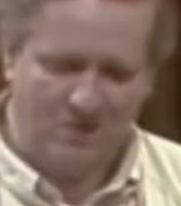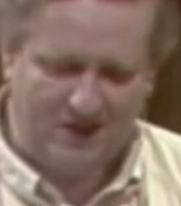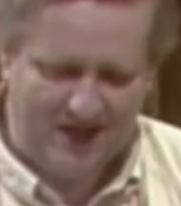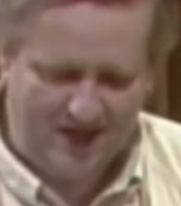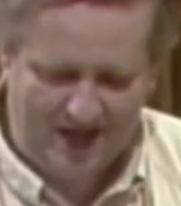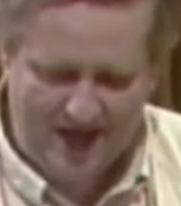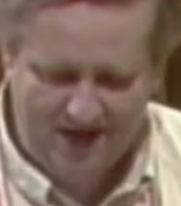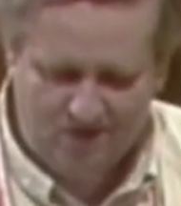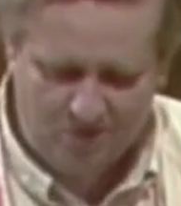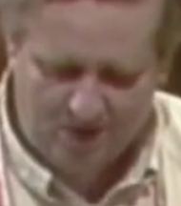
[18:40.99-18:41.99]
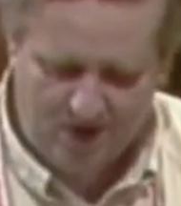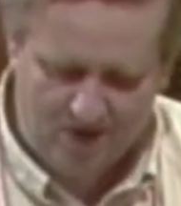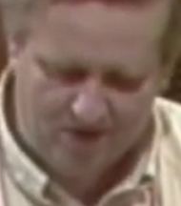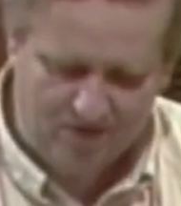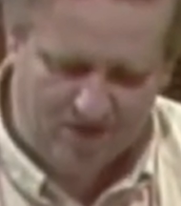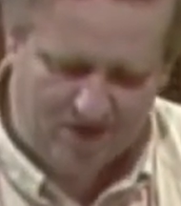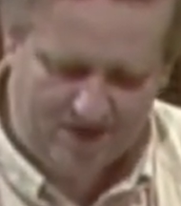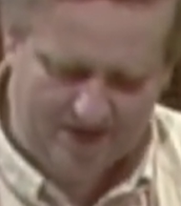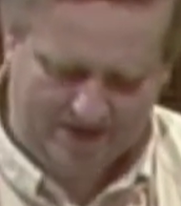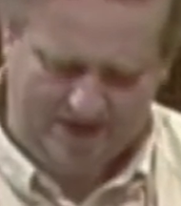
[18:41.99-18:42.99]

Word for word: with that glass oh, because... All uh, right.